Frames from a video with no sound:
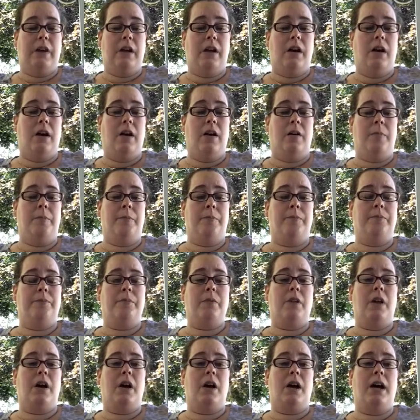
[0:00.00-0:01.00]

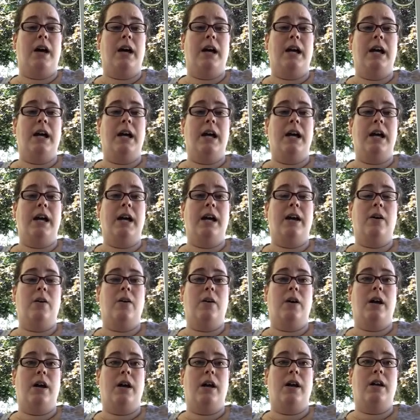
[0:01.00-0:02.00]
I
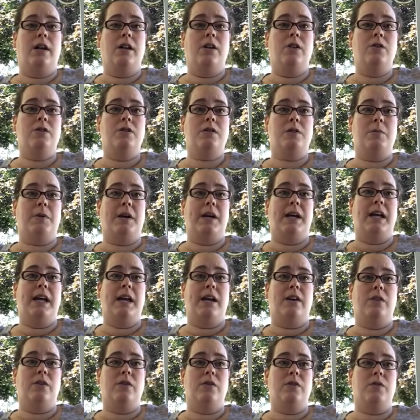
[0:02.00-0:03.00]
used to buy
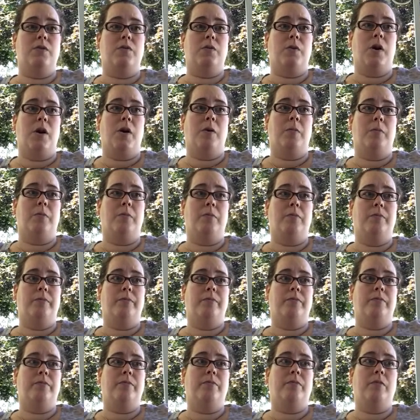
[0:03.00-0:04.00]
candles from
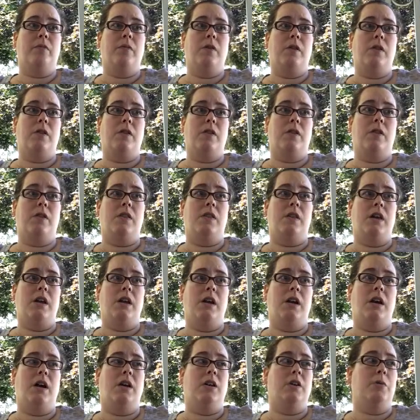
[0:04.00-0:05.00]

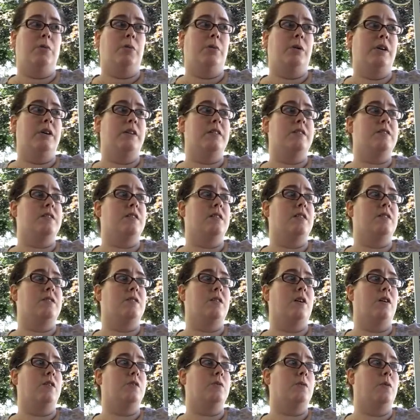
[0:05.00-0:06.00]
the other place that
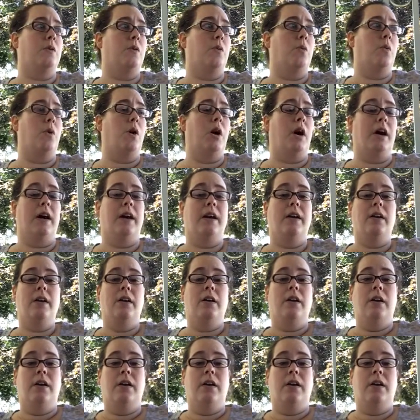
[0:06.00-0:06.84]
starts with a Y.